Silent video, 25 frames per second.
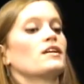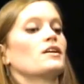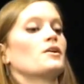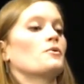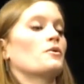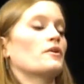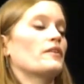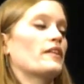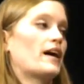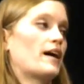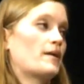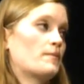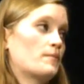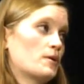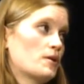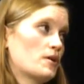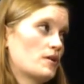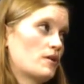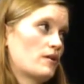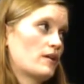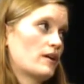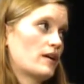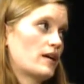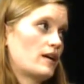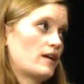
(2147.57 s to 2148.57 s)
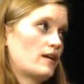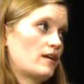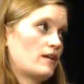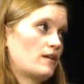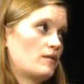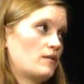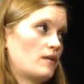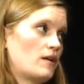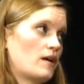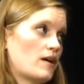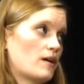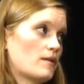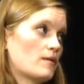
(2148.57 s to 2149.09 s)
Well, that mercury
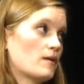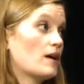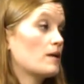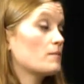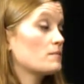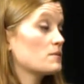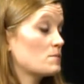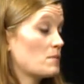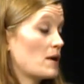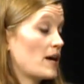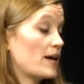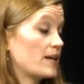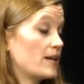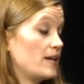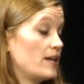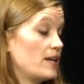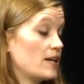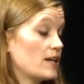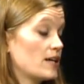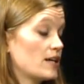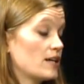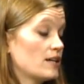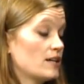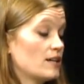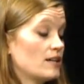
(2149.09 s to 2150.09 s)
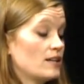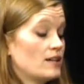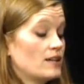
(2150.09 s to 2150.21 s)
uh, comes back here,